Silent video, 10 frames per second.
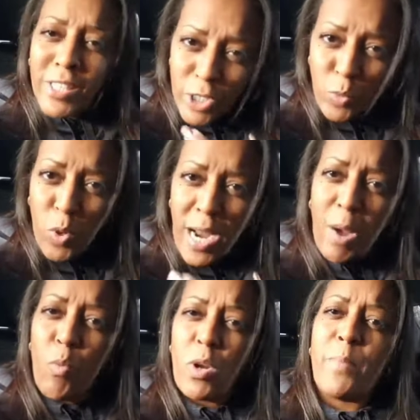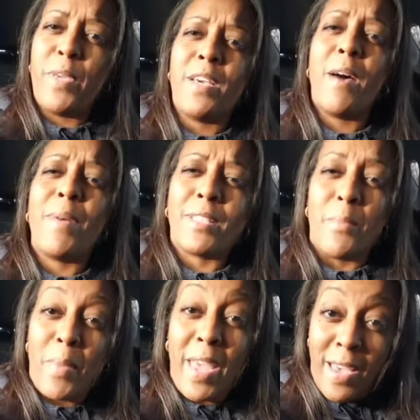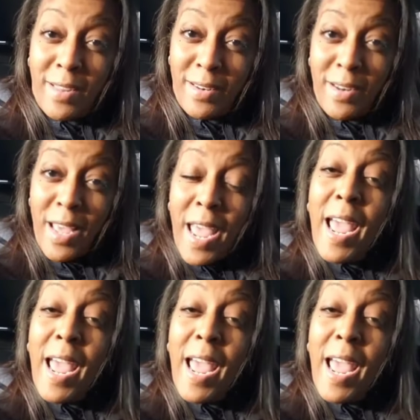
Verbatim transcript: this is what I want to become as a man,